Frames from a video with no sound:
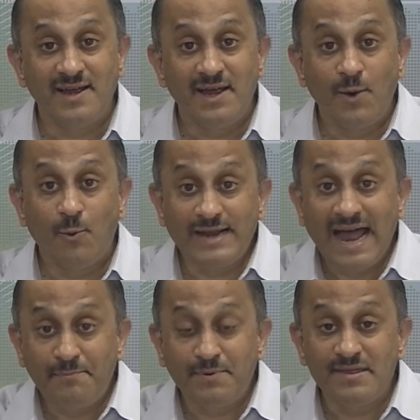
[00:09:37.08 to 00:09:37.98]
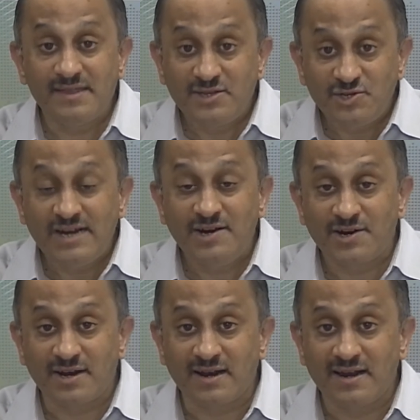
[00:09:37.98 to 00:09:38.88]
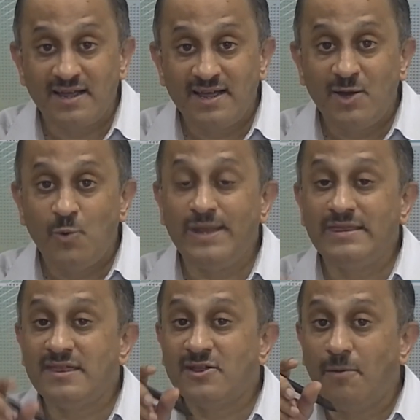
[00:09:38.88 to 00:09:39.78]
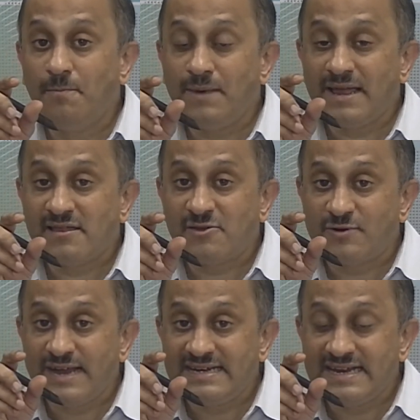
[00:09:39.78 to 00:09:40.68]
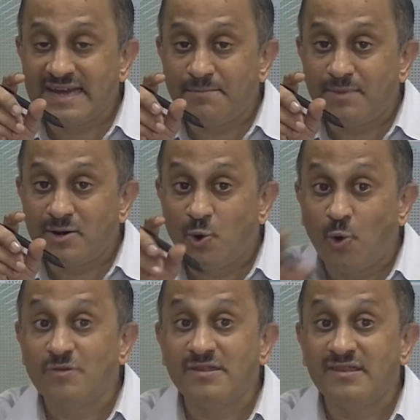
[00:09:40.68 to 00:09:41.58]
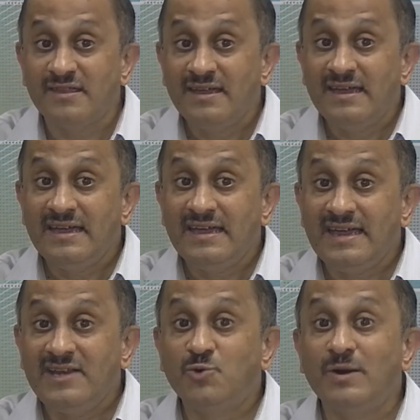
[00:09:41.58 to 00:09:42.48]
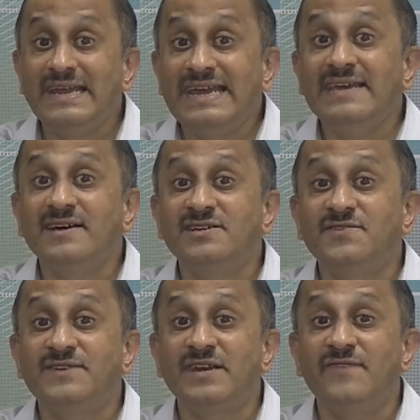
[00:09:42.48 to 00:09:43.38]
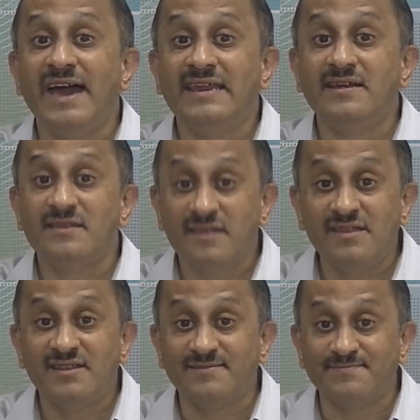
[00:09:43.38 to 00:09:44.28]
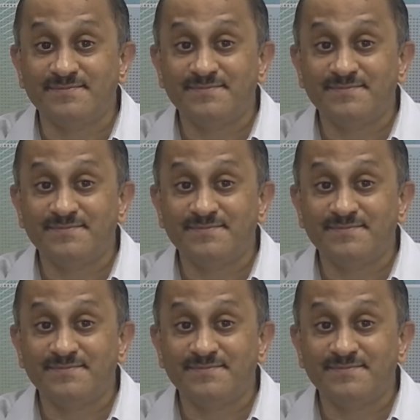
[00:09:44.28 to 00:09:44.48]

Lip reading: what happens in general when this complex rotating number goes into a linear shift invariant system,